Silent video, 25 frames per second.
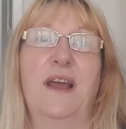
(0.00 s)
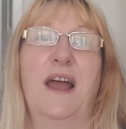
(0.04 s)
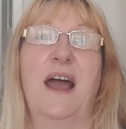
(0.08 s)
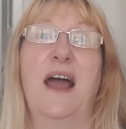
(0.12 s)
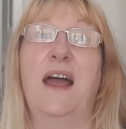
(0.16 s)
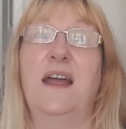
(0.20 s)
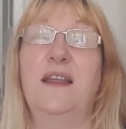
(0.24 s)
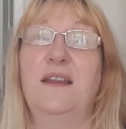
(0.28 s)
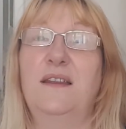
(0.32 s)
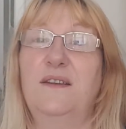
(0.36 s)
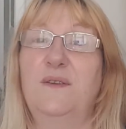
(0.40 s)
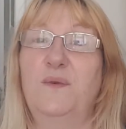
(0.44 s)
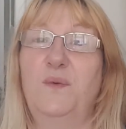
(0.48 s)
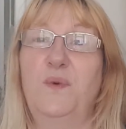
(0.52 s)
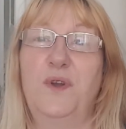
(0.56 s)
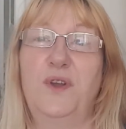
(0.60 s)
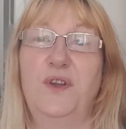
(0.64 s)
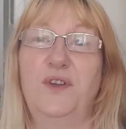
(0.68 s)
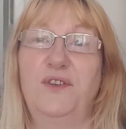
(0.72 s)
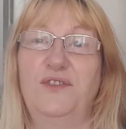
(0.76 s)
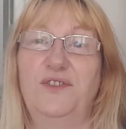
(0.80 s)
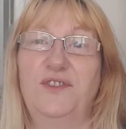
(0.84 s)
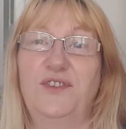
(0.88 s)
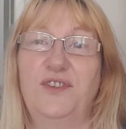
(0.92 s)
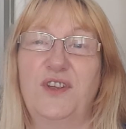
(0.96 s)
and a
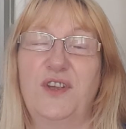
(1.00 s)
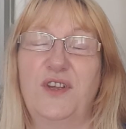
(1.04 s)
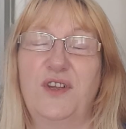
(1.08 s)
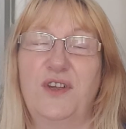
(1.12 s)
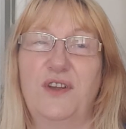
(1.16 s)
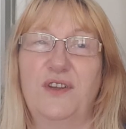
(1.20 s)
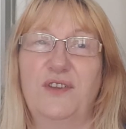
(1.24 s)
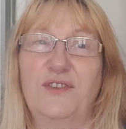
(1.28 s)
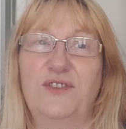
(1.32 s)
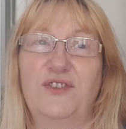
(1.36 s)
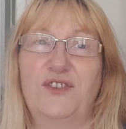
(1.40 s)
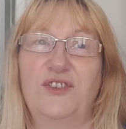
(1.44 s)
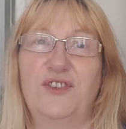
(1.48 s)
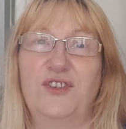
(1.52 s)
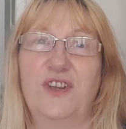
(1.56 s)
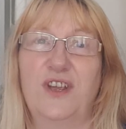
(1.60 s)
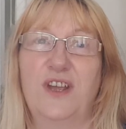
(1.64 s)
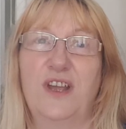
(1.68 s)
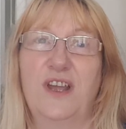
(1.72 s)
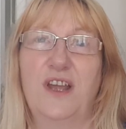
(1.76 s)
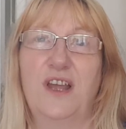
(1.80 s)
word search